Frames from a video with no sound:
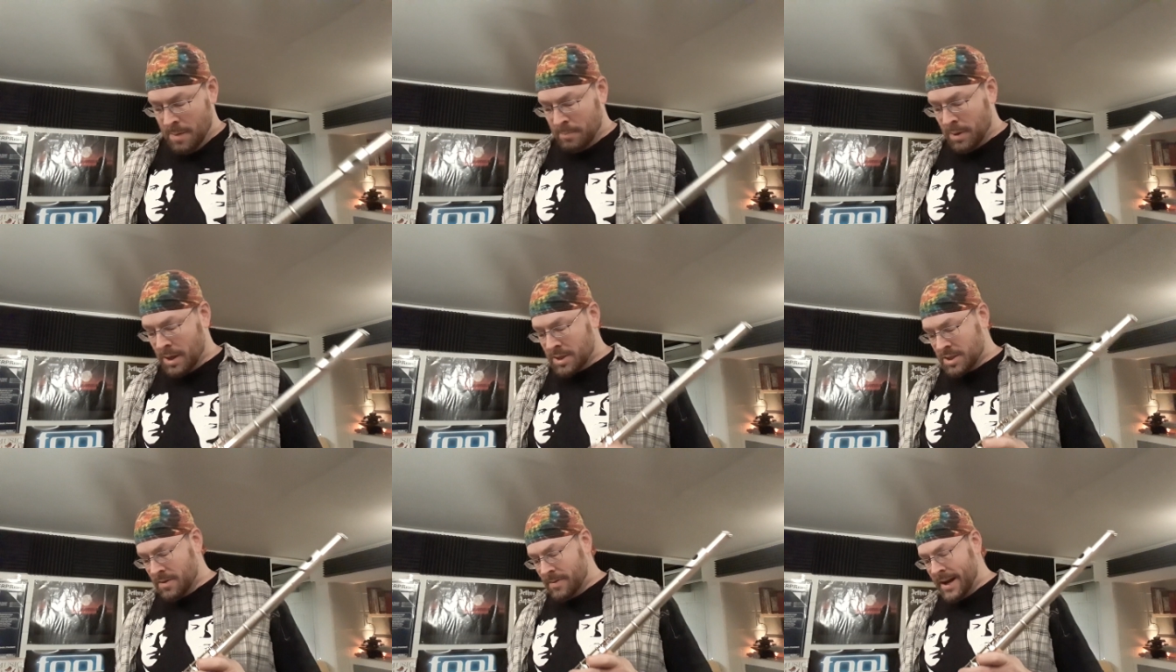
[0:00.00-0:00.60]

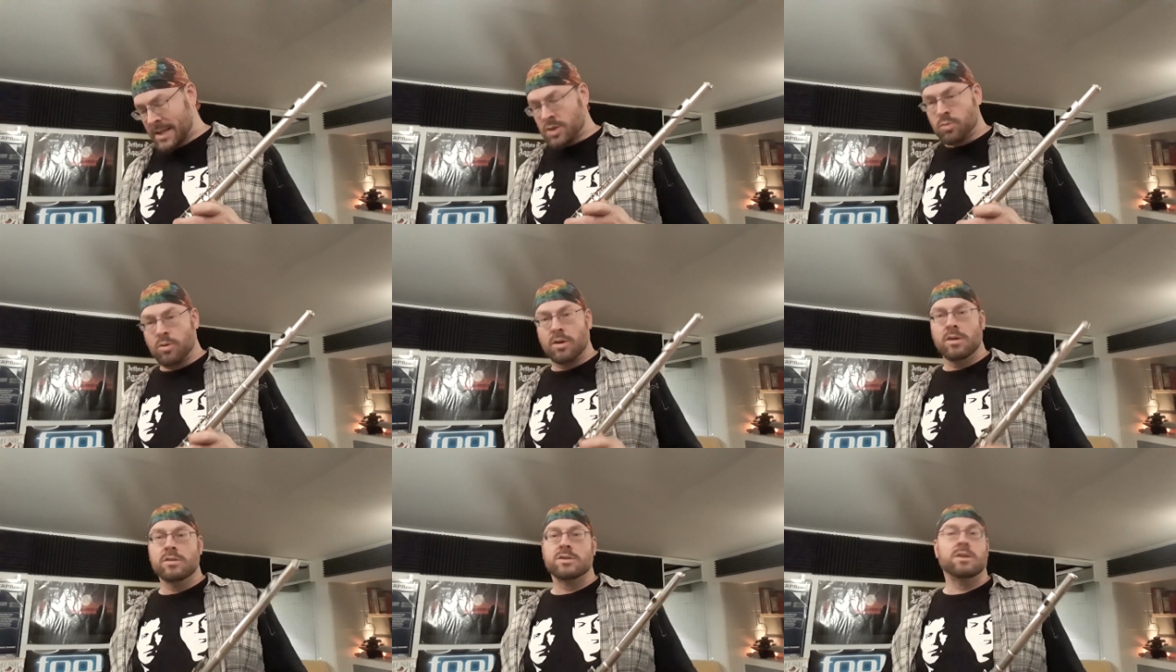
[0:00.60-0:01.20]
But that's
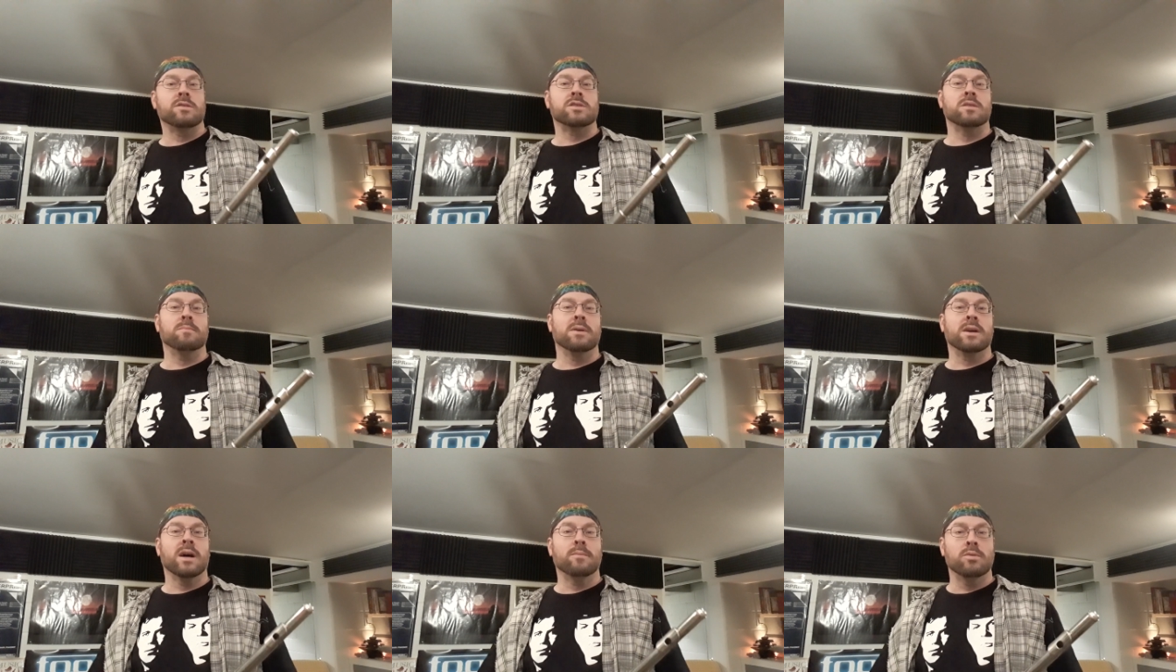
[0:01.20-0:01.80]
where it starts to
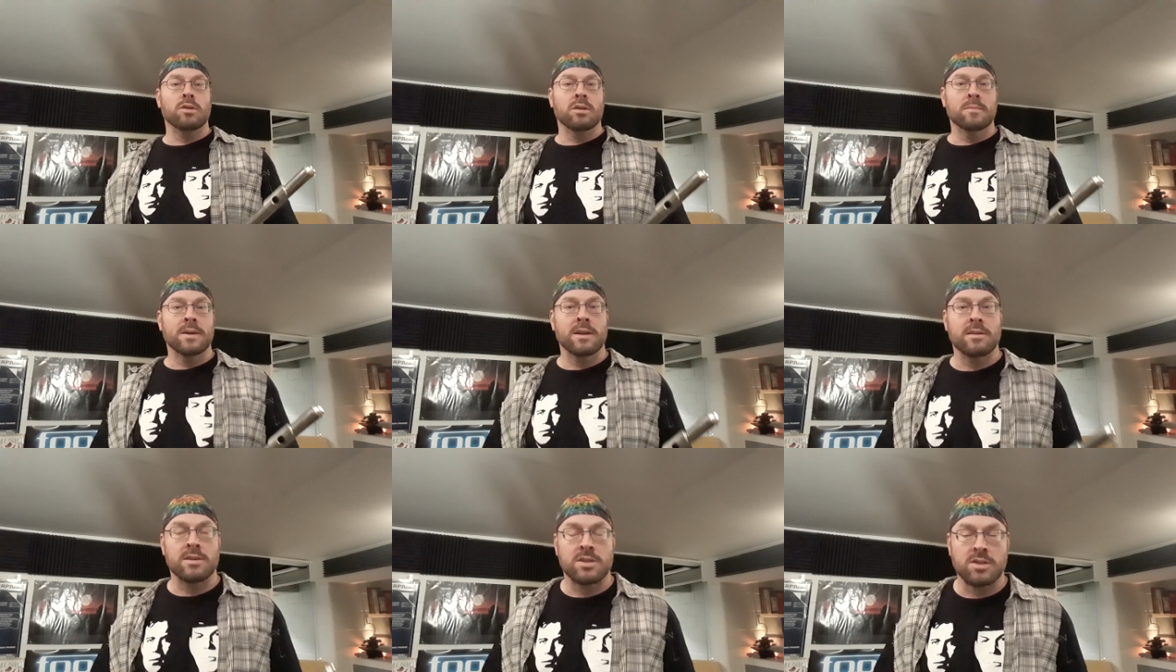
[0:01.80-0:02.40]
pick up a little bit
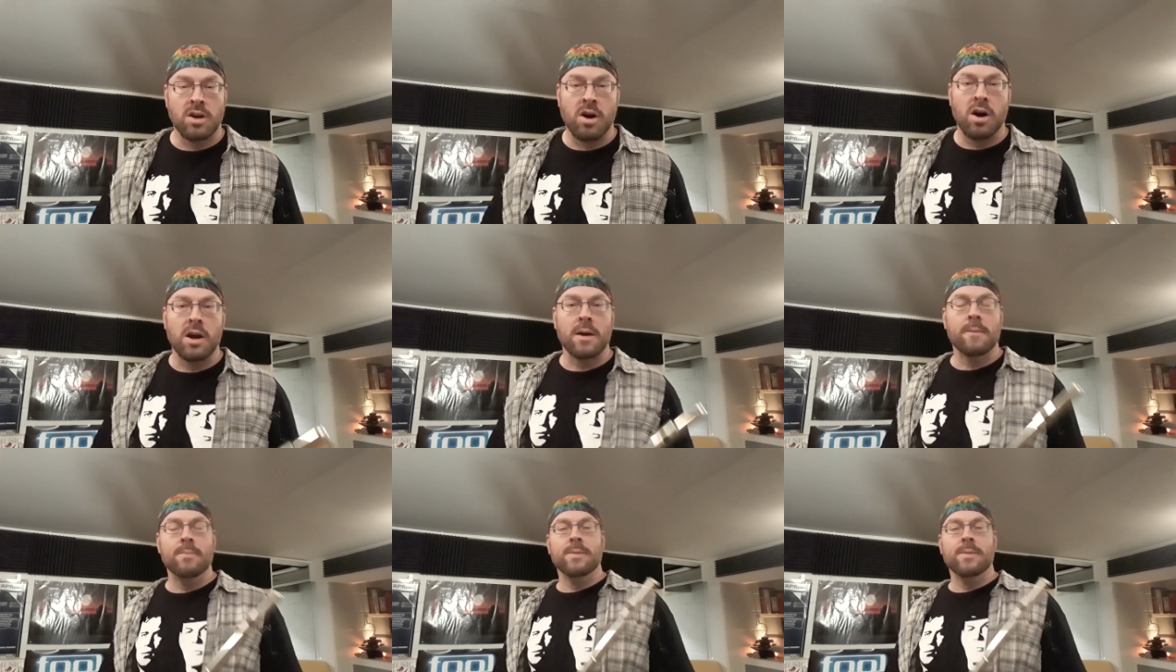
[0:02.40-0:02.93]
in the song.